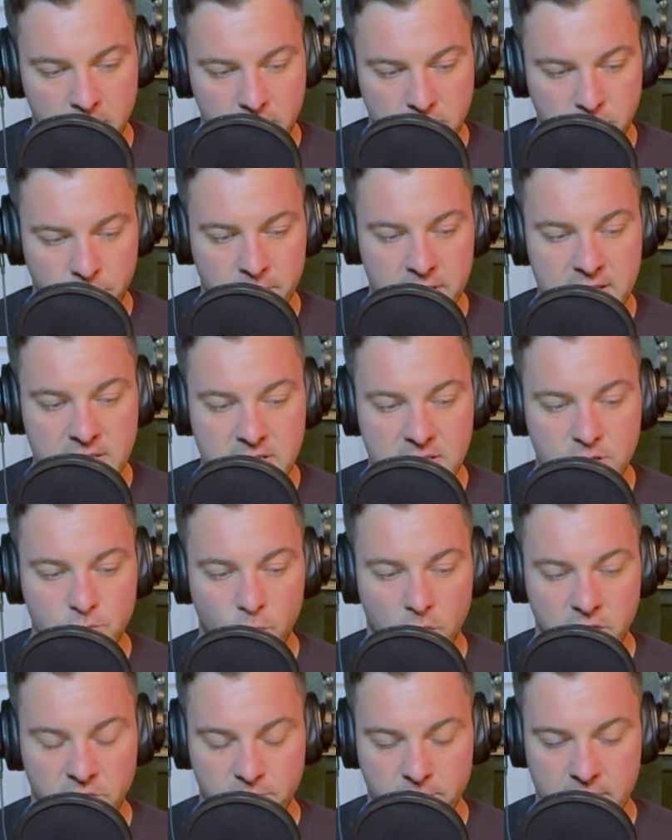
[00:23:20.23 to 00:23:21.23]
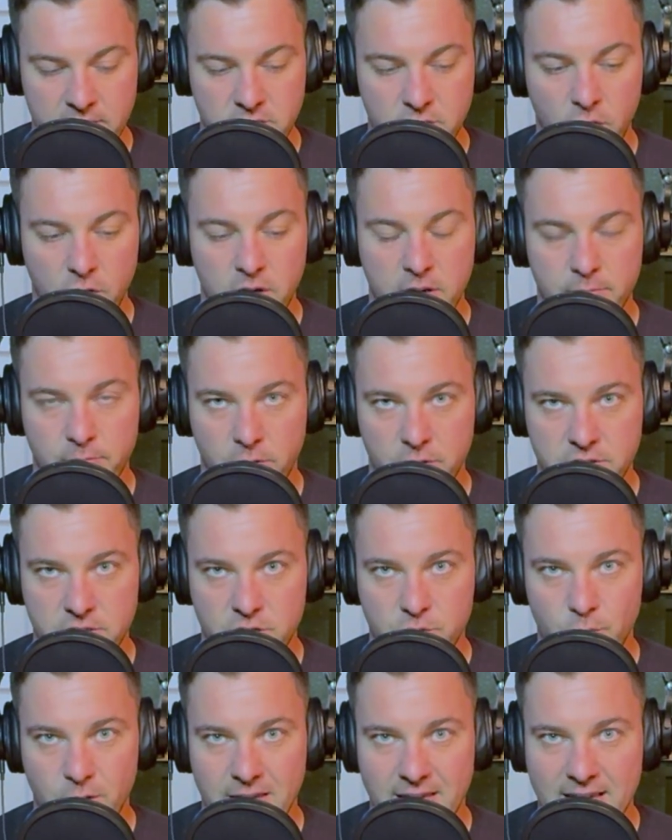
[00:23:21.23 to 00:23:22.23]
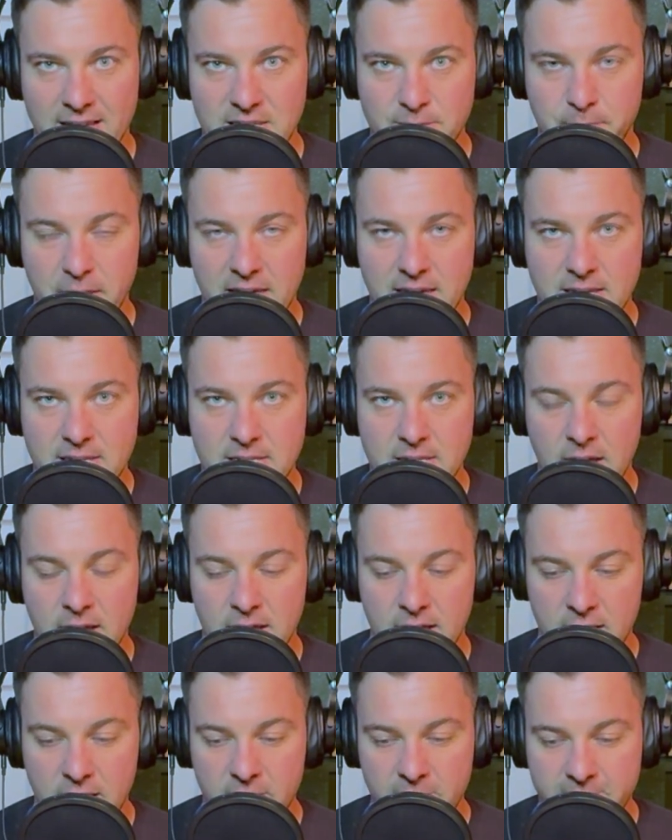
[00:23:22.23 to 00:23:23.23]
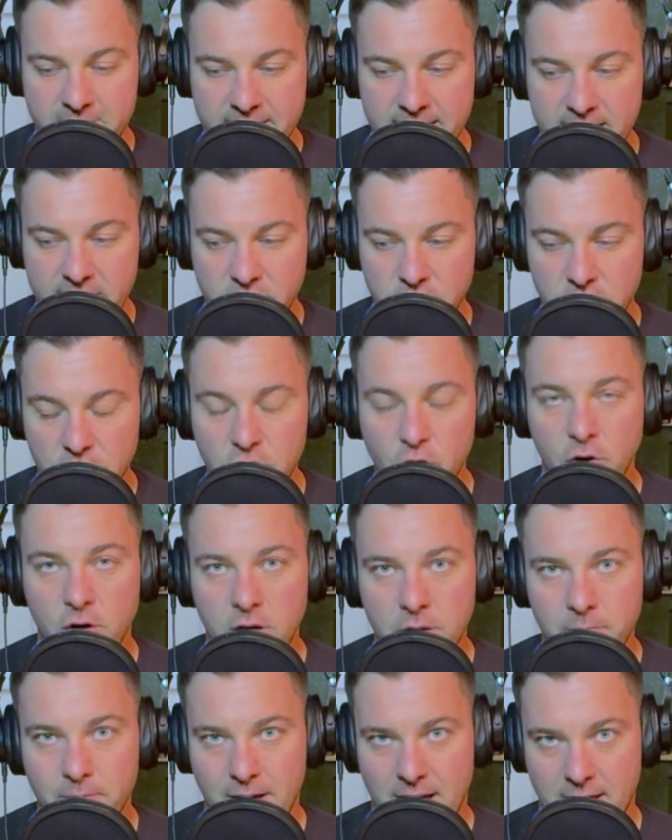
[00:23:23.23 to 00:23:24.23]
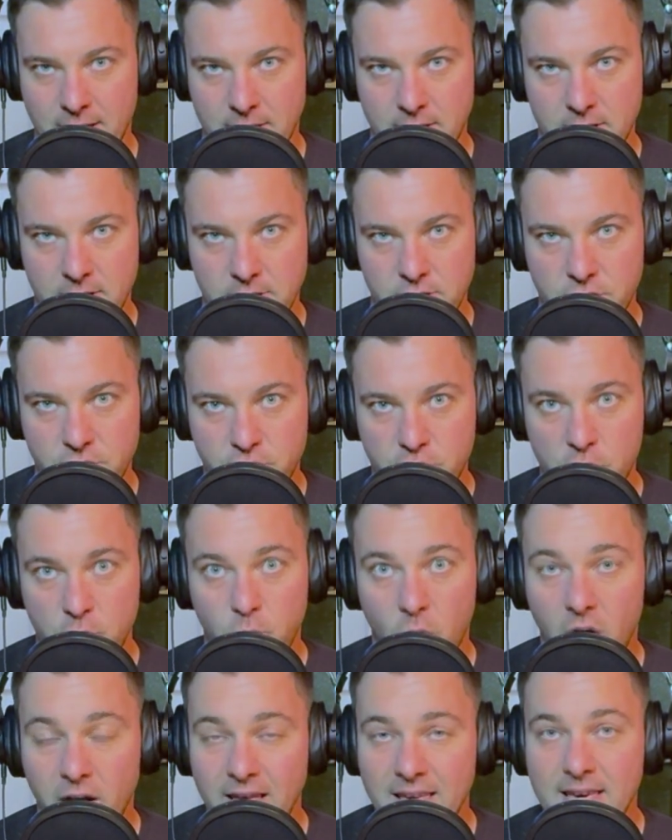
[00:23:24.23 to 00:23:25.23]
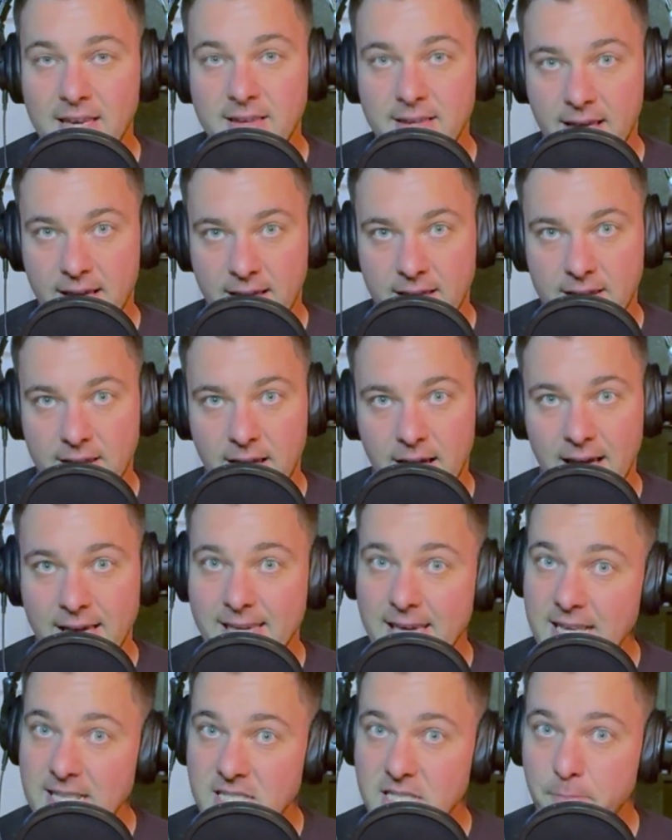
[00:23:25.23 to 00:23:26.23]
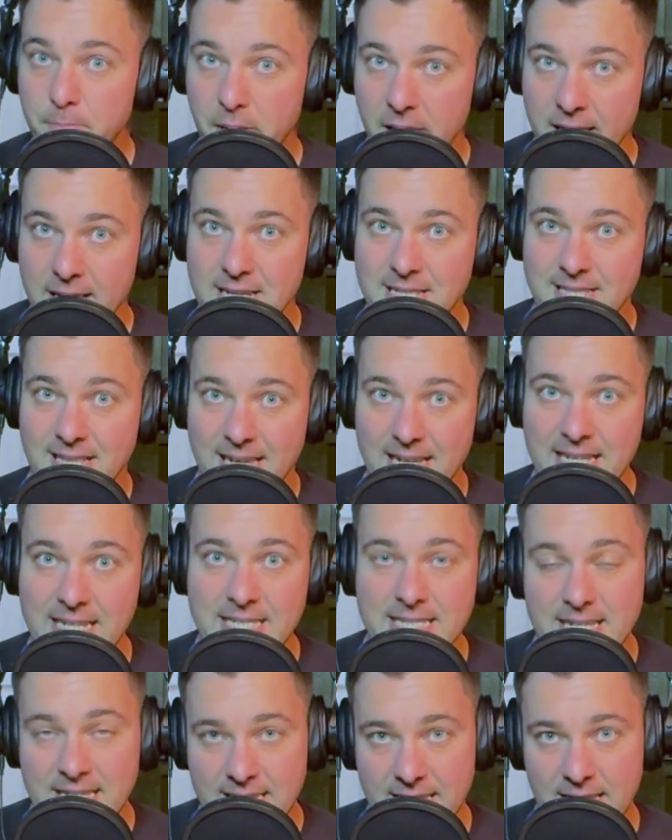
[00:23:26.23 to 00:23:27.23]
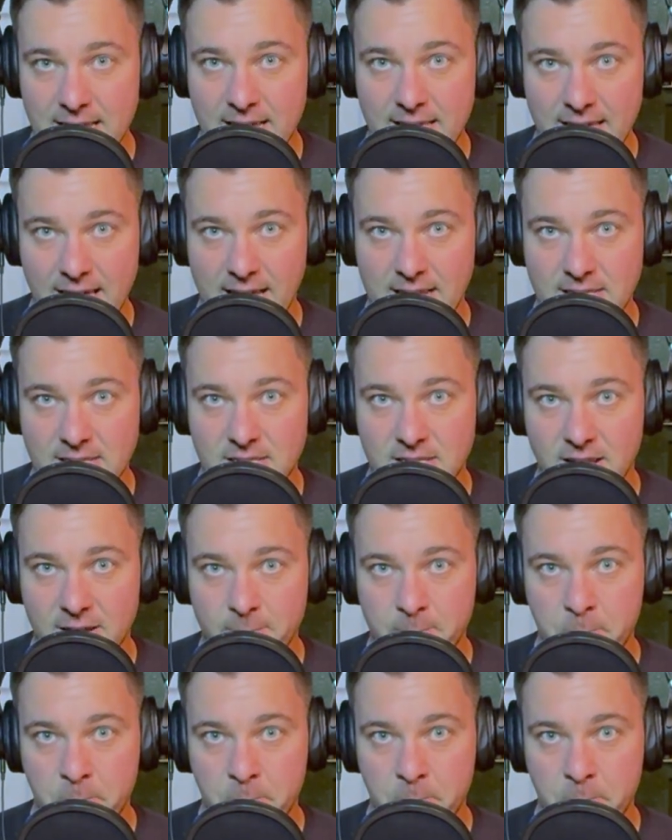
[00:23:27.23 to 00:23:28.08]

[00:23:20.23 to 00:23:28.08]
The reason he's one of my talking points this week is because for this young man to do what he did against the players that he did it against